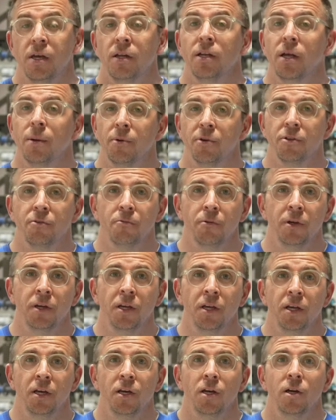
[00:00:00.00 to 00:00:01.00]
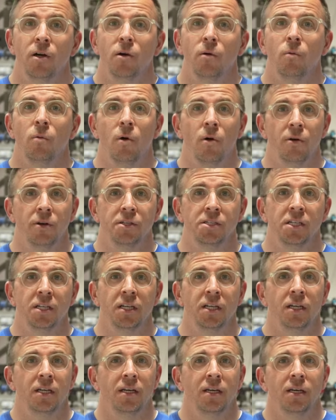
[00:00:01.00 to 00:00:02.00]
Number three,
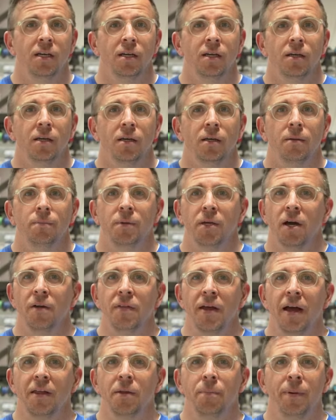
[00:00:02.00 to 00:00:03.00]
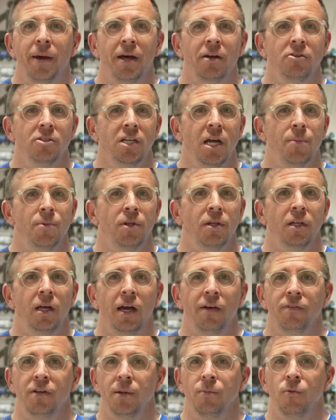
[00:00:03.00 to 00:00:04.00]
warranty. Beyond that, the paddles come with a
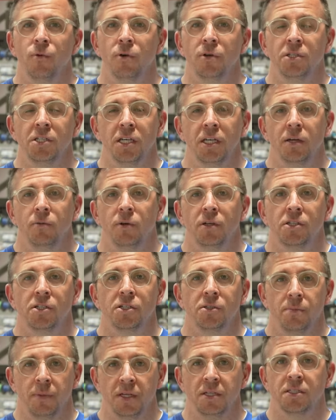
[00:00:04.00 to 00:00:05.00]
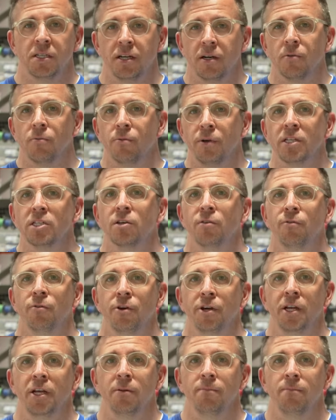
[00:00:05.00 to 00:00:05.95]
lifetime warranty, which means they're risk-free.